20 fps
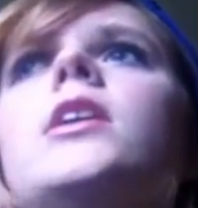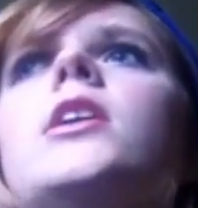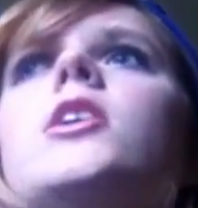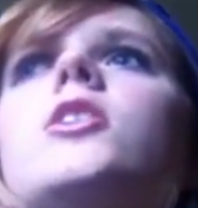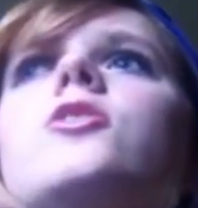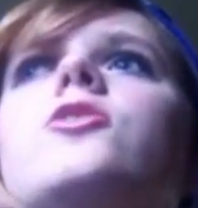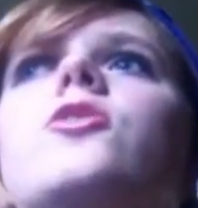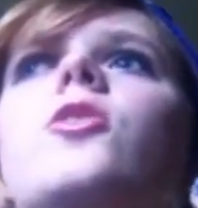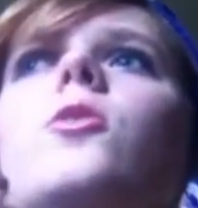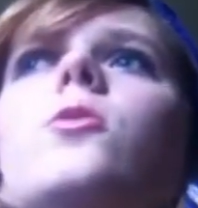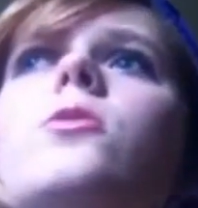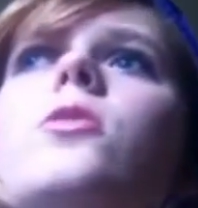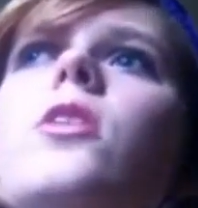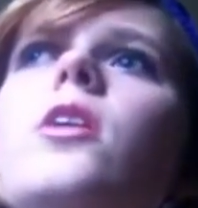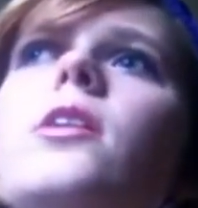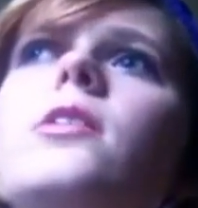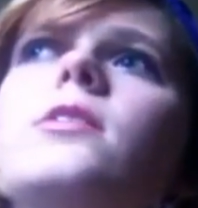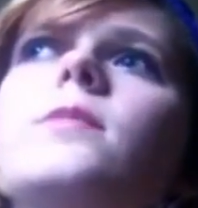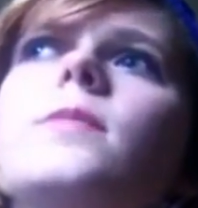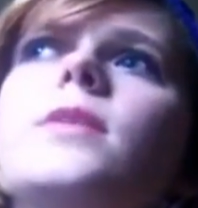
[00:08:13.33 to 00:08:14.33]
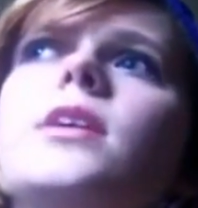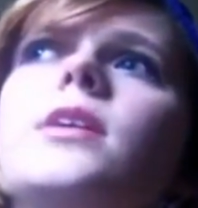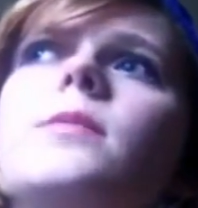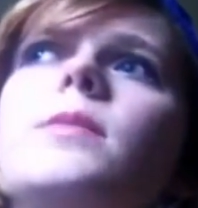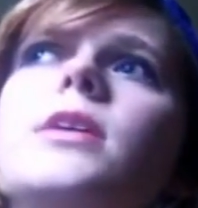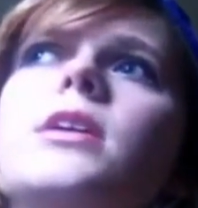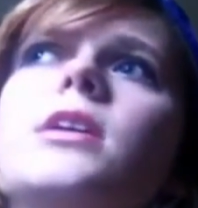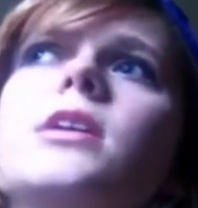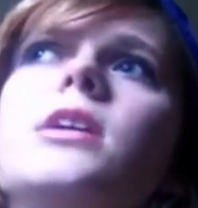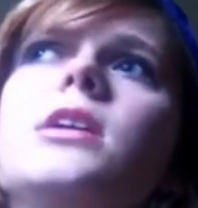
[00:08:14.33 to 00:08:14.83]
don't talk to me
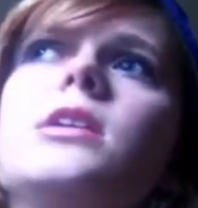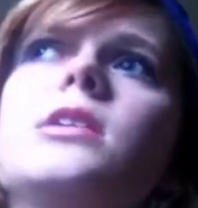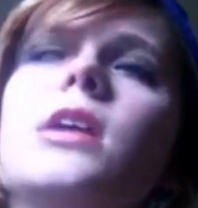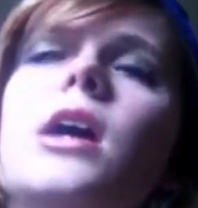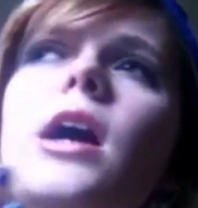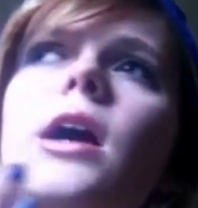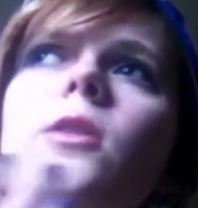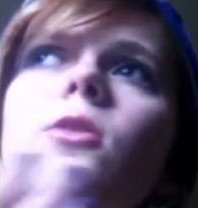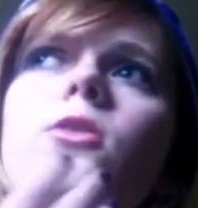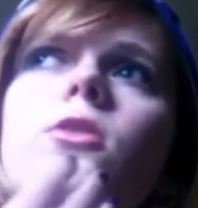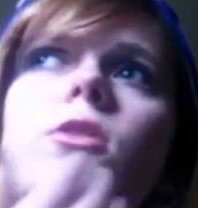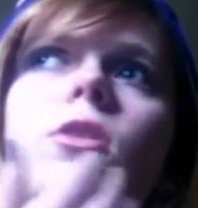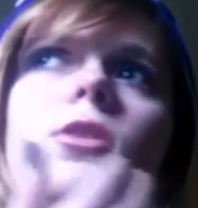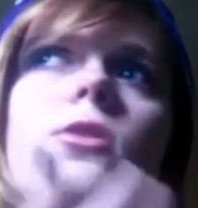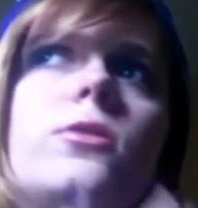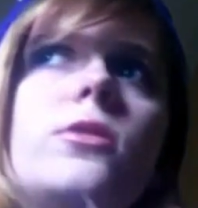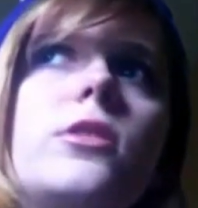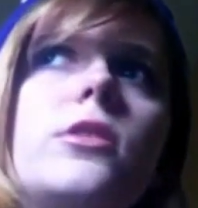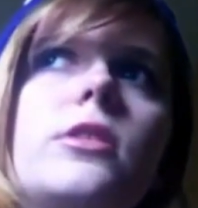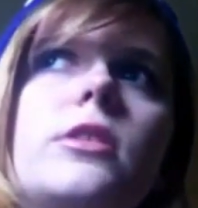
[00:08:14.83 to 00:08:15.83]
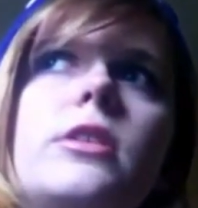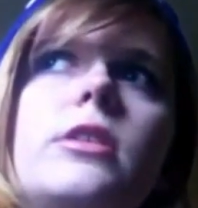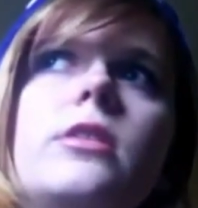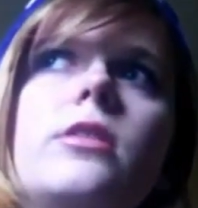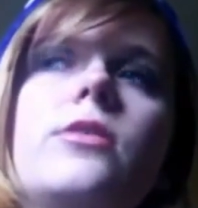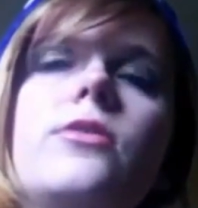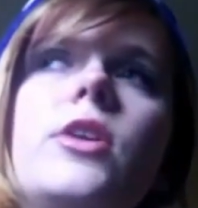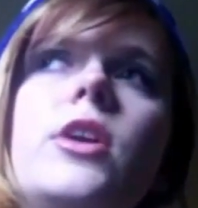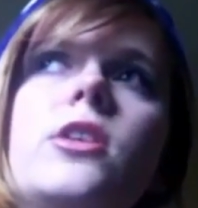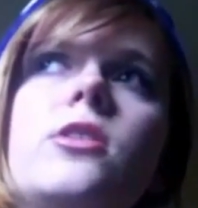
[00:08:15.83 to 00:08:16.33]
because I look
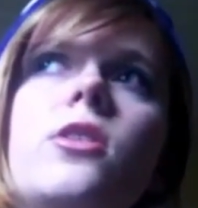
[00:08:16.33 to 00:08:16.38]
alternative.